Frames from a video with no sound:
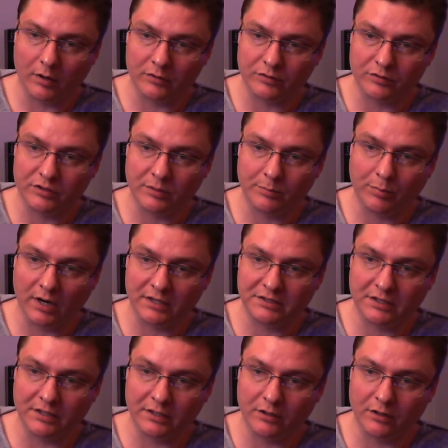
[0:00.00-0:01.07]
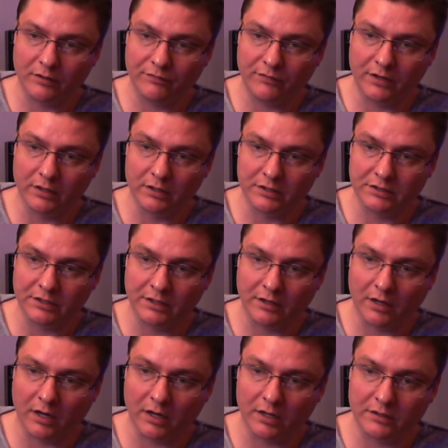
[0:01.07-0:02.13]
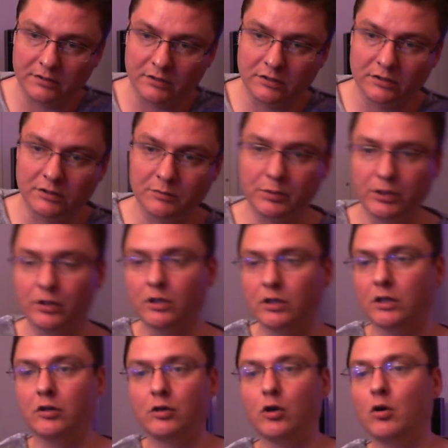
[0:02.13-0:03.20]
also suppressing your feelings and thoughts, and just being like,